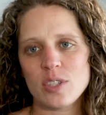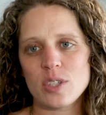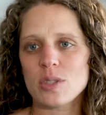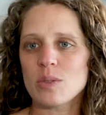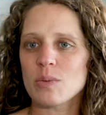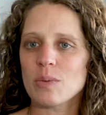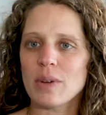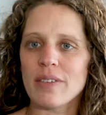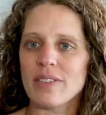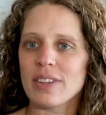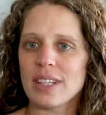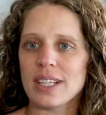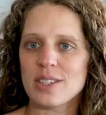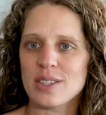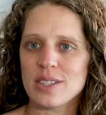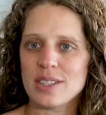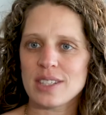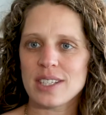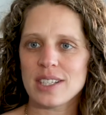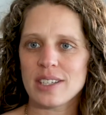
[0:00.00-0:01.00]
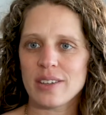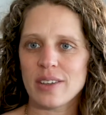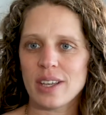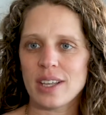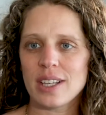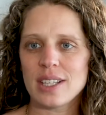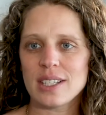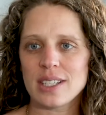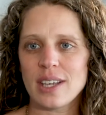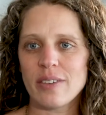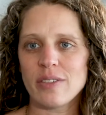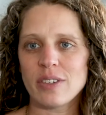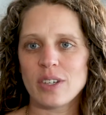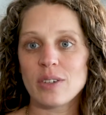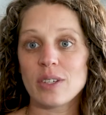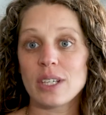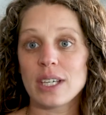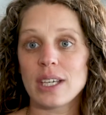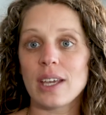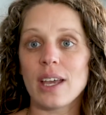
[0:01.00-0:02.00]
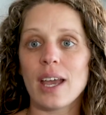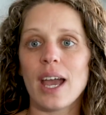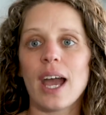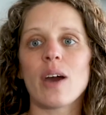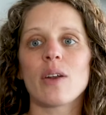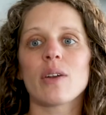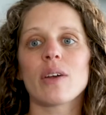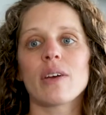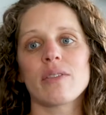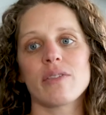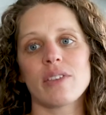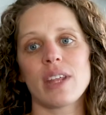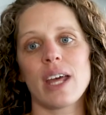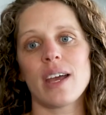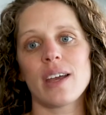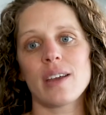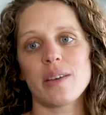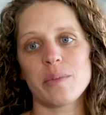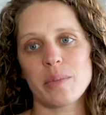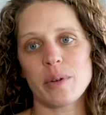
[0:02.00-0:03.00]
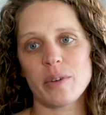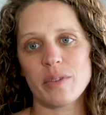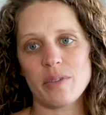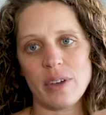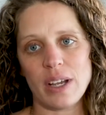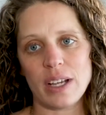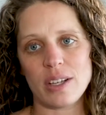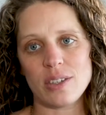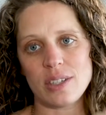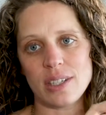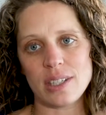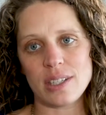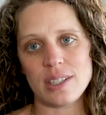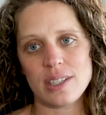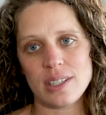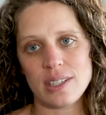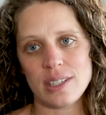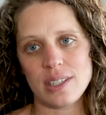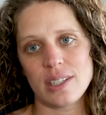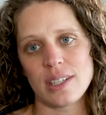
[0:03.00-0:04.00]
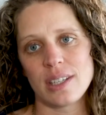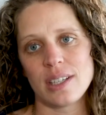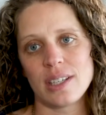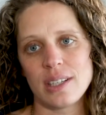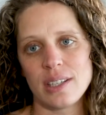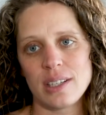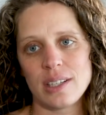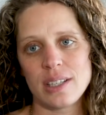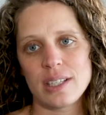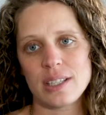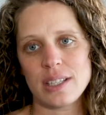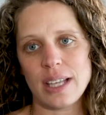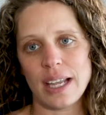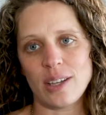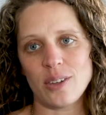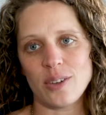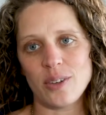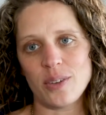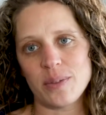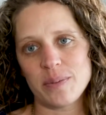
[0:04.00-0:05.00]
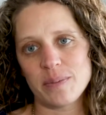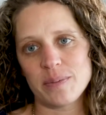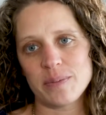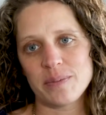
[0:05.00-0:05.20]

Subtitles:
just revelations he's given you to get out of that perfectionist cycle?